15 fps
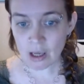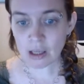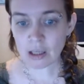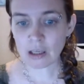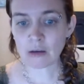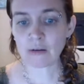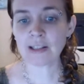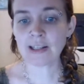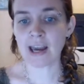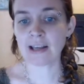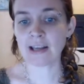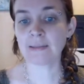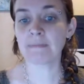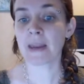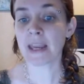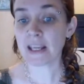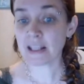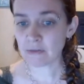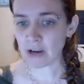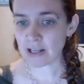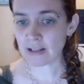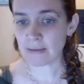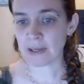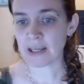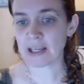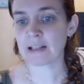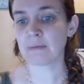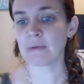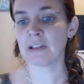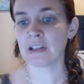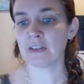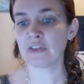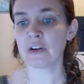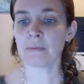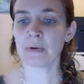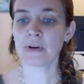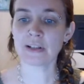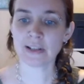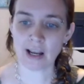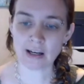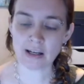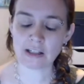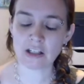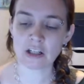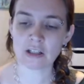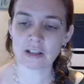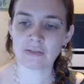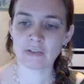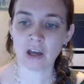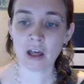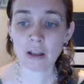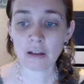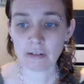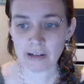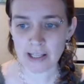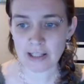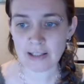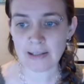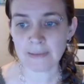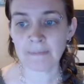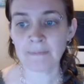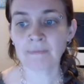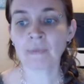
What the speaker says: You can test base recipes with different percentages of colorants.